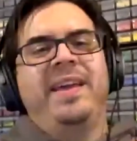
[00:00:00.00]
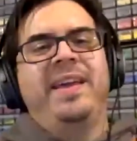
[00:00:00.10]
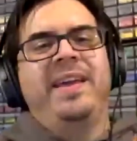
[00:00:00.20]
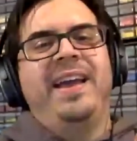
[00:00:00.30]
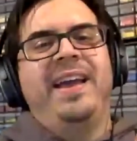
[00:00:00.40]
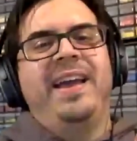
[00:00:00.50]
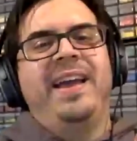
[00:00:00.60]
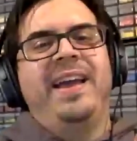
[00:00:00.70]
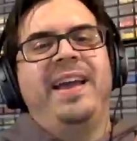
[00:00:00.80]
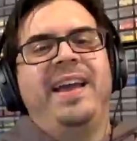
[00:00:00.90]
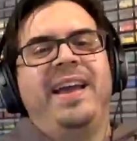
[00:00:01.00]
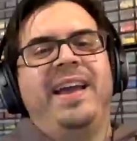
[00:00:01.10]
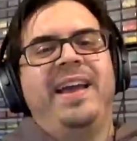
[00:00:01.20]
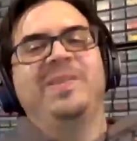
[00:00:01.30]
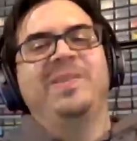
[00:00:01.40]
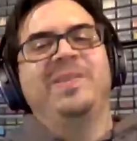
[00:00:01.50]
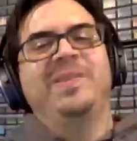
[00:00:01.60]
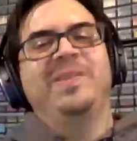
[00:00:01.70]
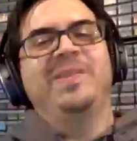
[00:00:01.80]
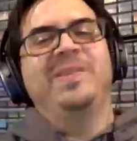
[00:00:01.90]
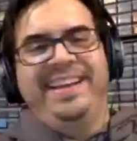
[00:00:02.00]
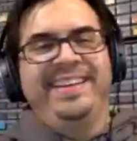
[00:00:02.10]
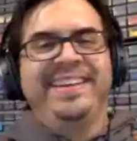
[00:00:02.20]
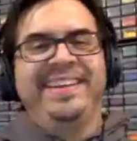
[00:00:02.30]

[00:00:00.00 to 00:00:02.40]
And I was like, "That's my store behind that barricade."